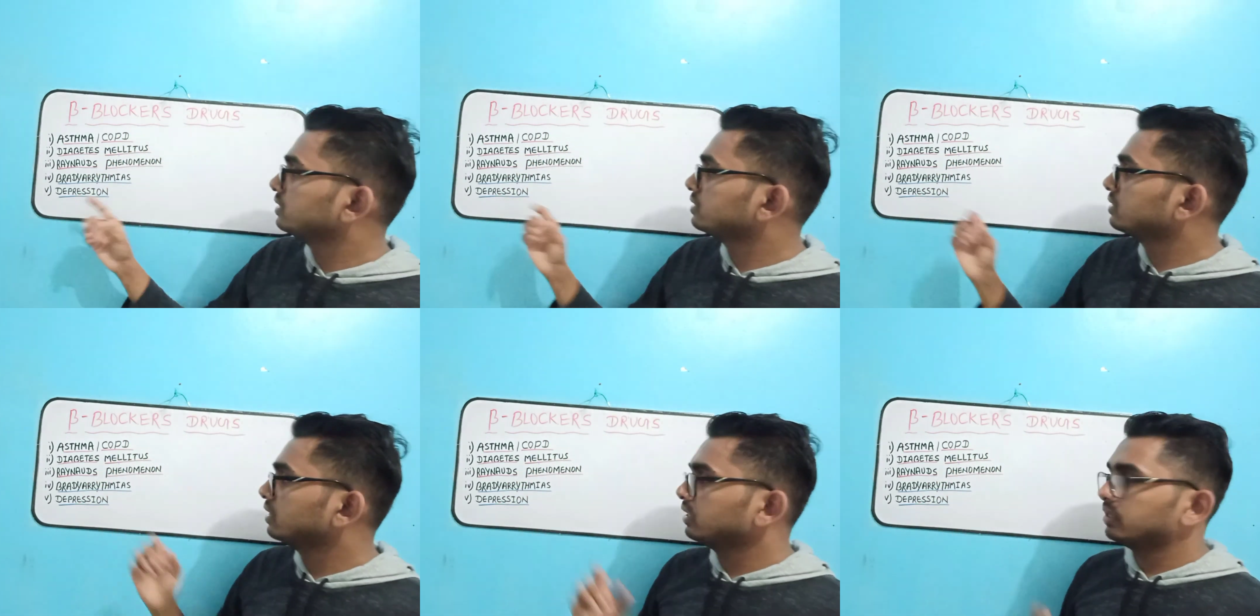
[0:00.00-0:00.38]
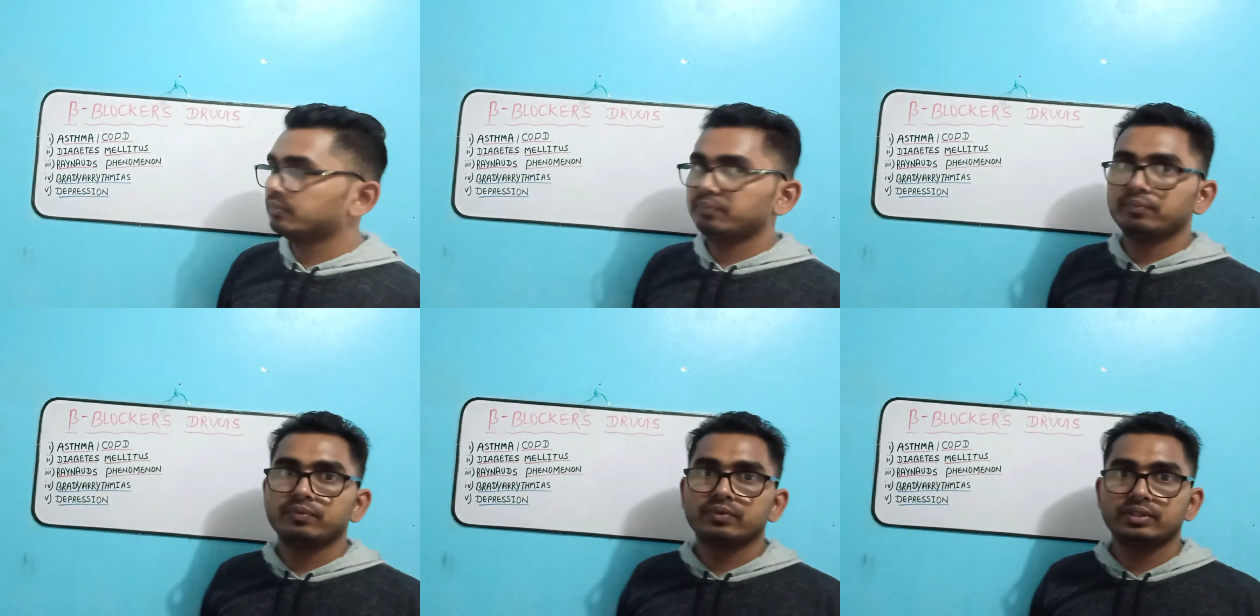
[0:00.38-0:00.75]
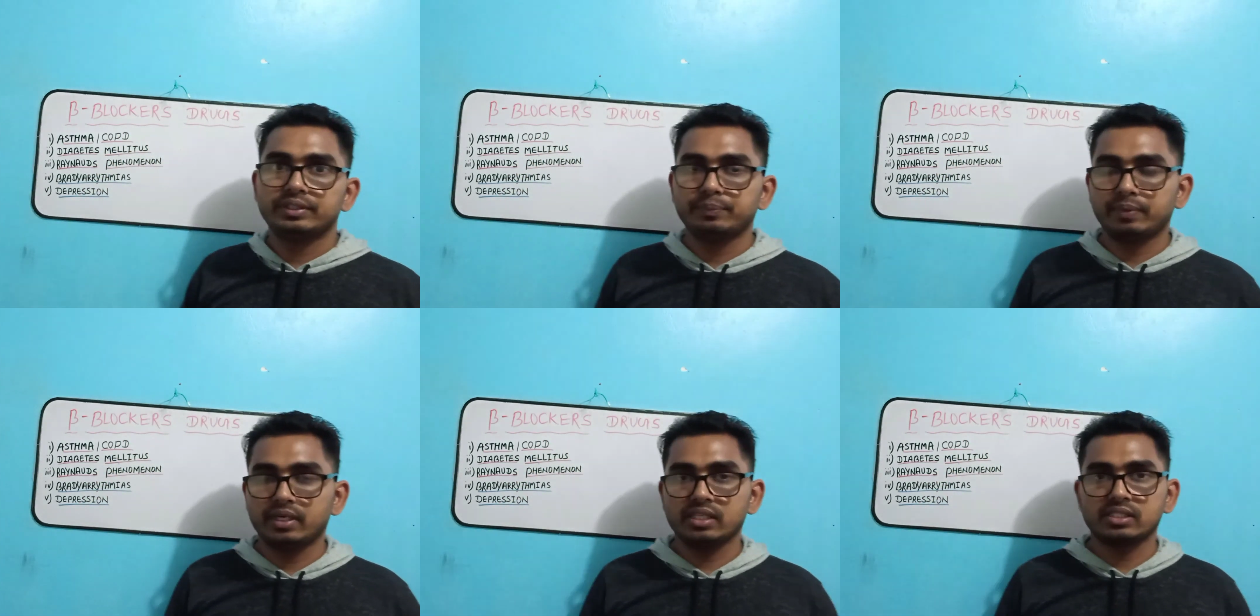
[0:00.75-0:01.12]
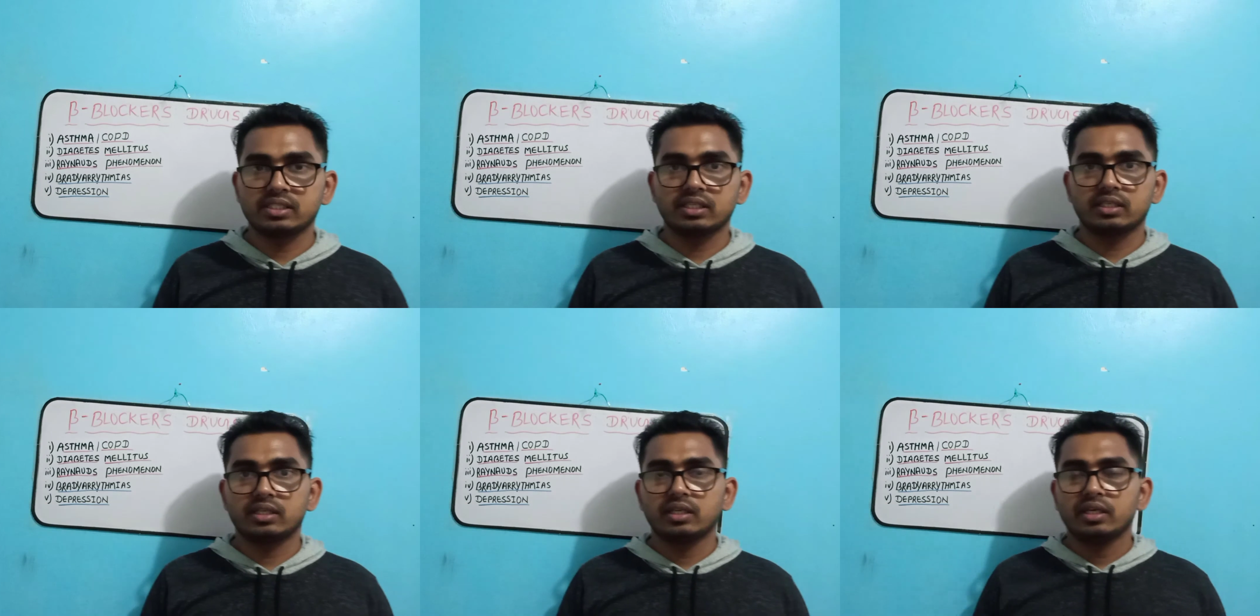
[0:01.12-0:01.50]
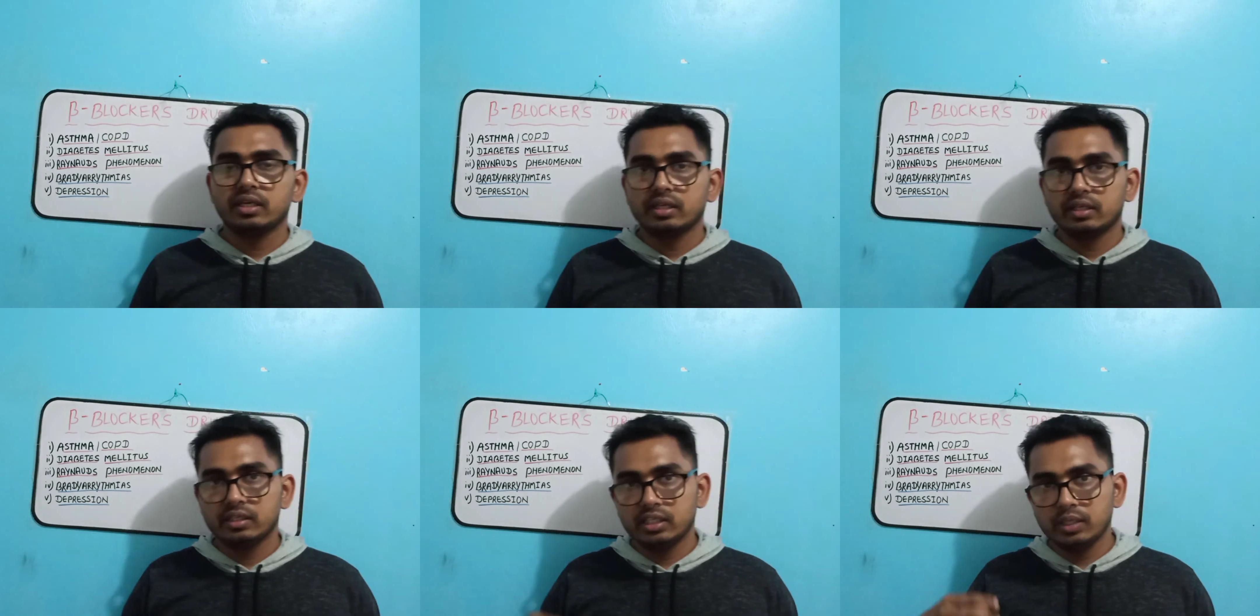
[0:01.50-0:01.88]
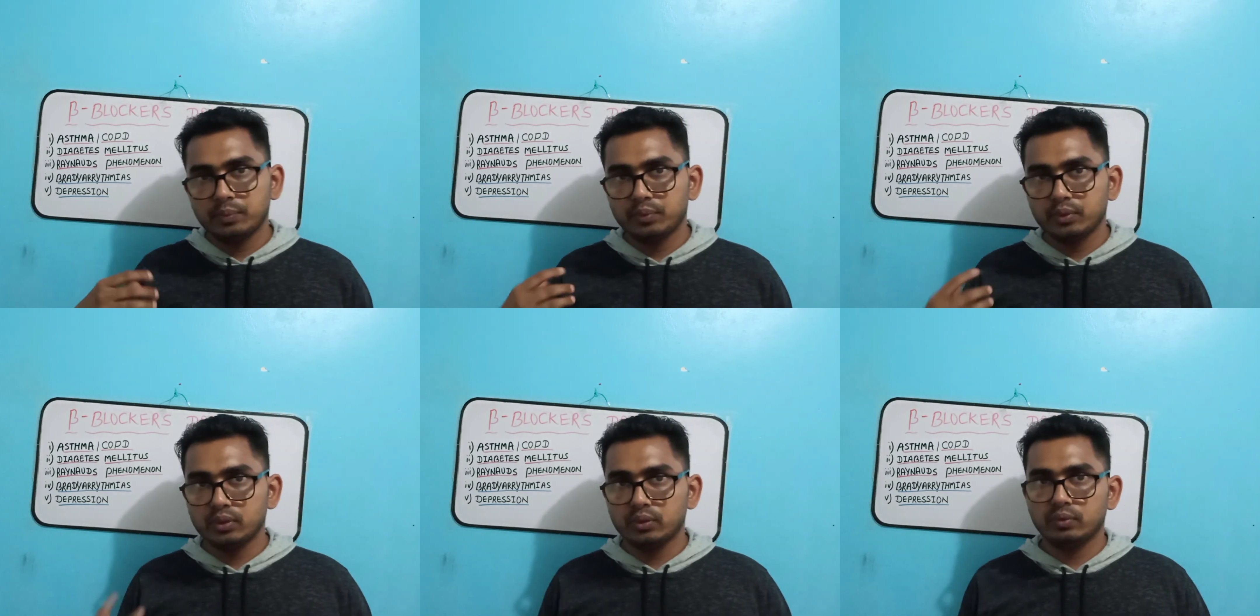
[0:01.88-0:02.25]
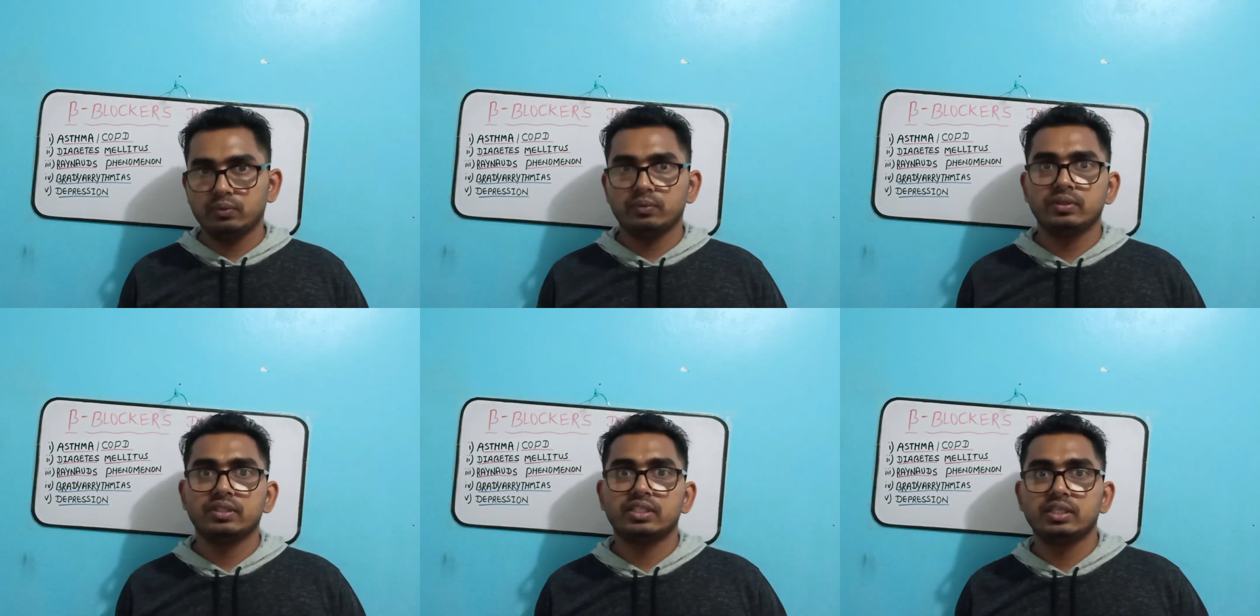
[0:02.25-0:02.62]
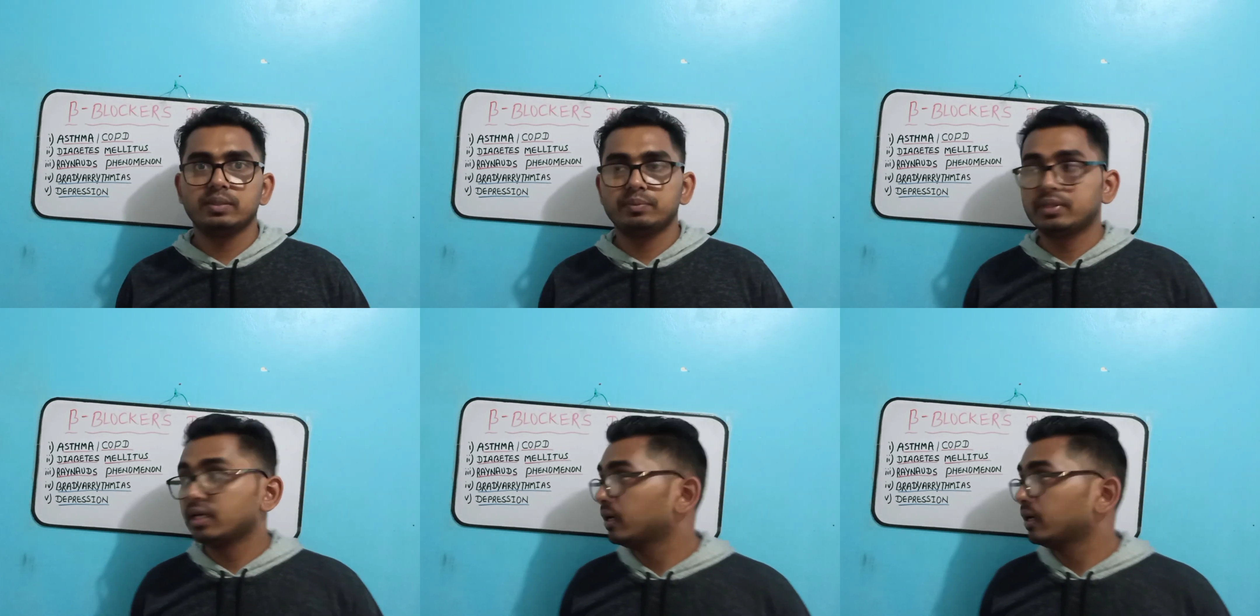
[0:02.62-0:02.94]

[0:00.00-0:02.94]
is the depression. If we give